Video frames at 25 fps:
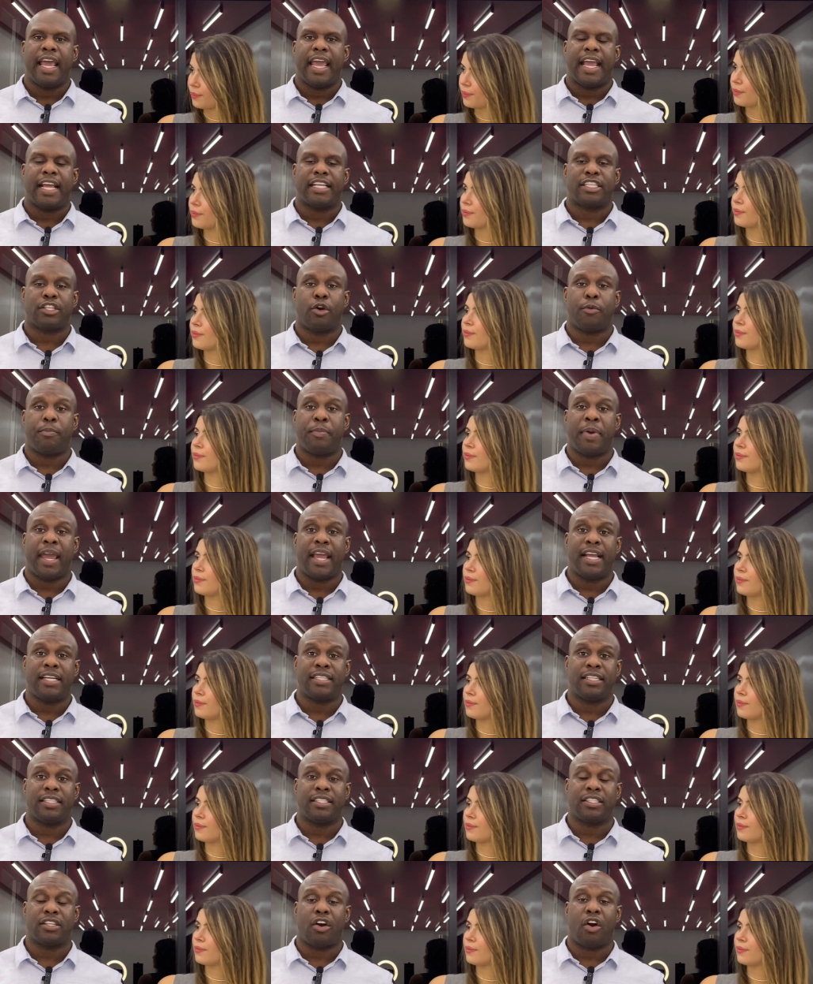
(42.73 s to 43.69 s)
Speaker 1: And so
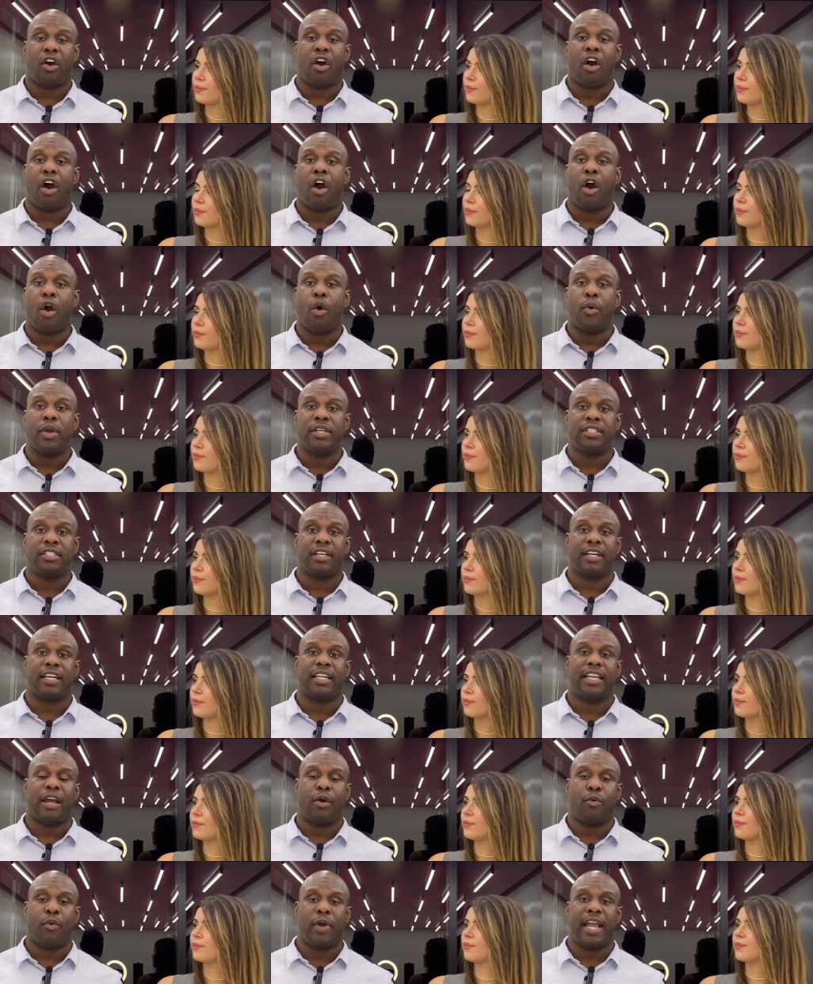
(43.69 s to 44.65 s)
patients are always looking
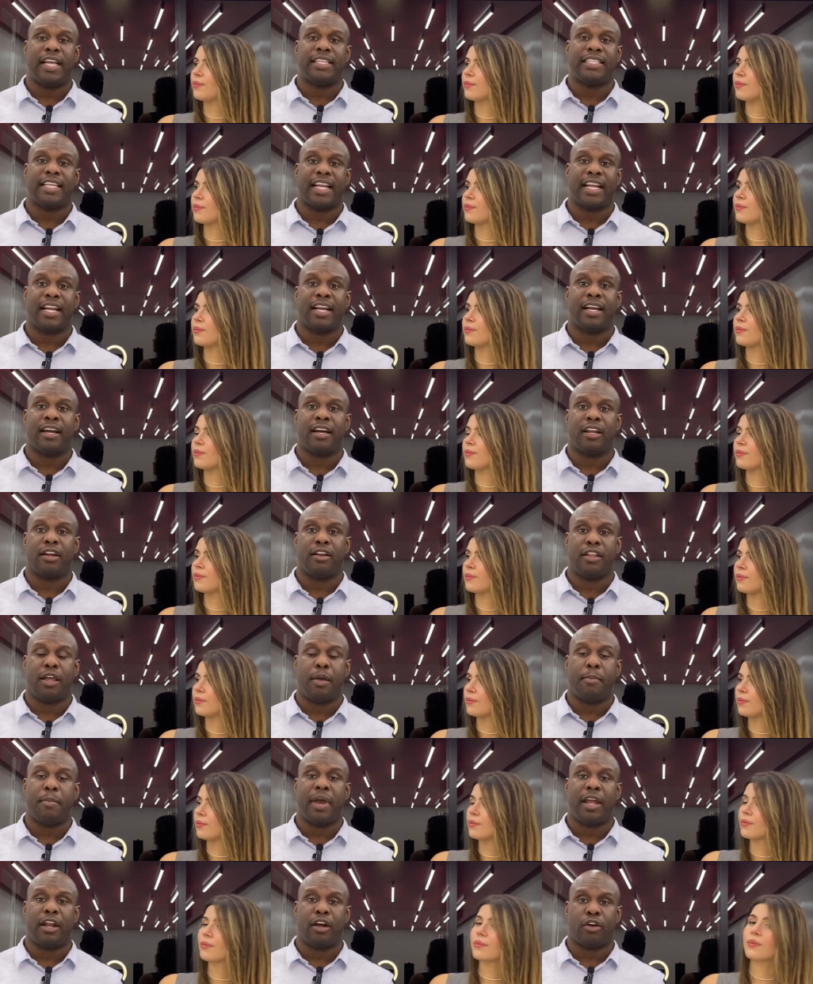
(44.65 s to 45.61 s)
at ways they can cut on their
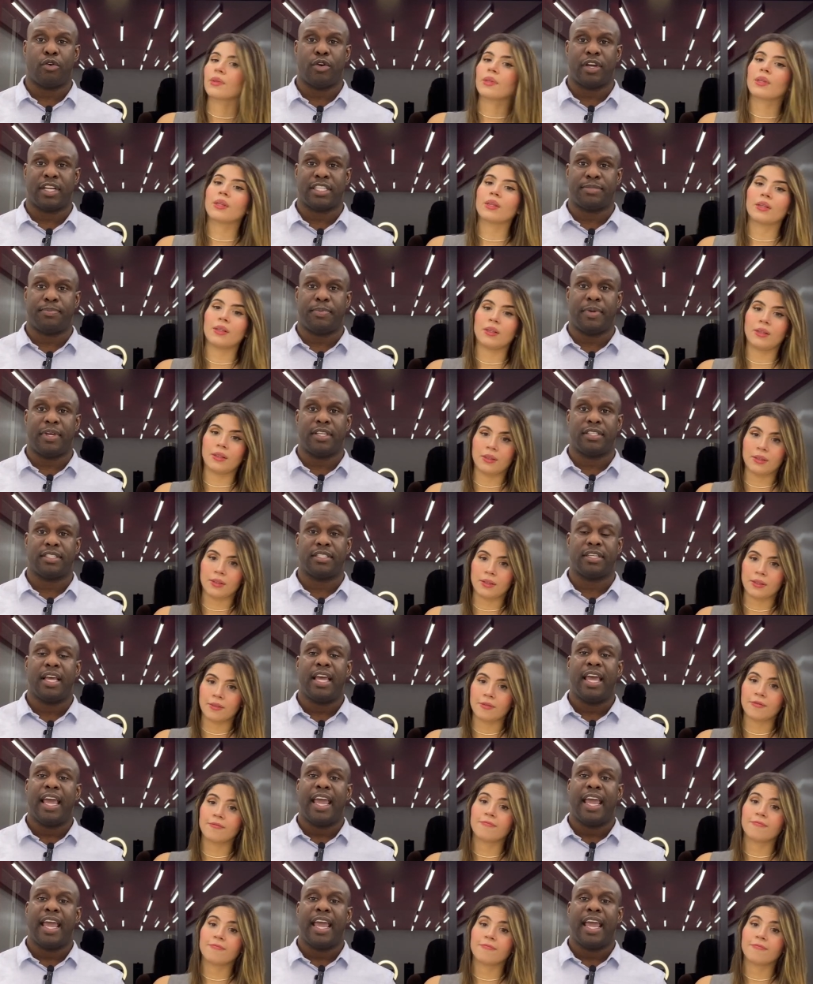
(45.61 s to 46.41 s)
medical expense.